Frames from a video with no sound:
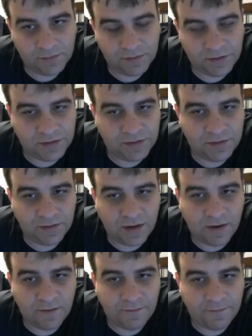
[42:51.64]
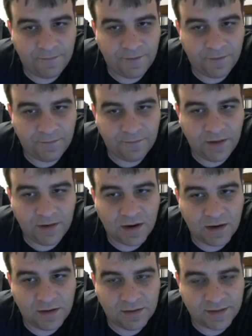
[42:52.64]
And she's looking at
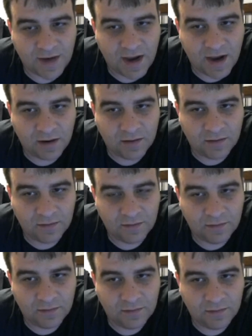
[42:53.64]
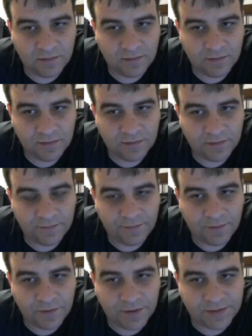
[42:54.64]
59 attack and
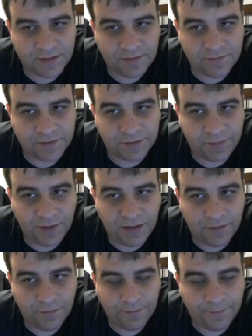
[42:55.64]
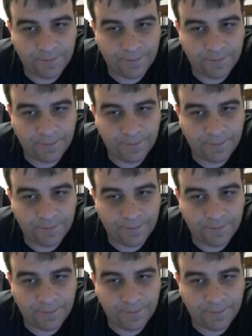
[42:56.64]
47 speed.